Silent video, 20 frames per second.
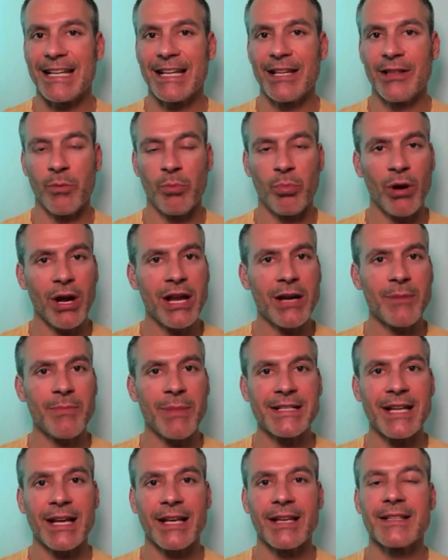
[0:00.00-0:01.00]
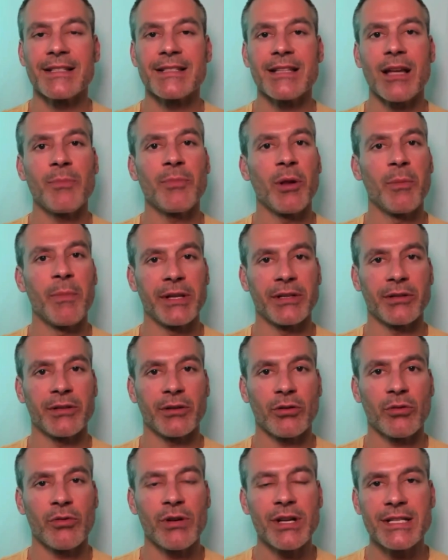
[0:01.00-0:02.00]
in the brain by taking supplemental
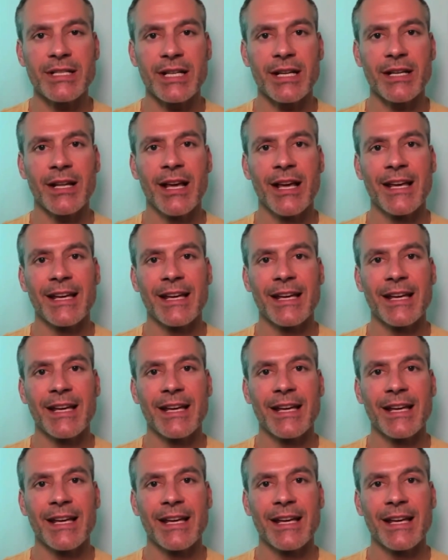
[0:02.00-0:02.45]
creatine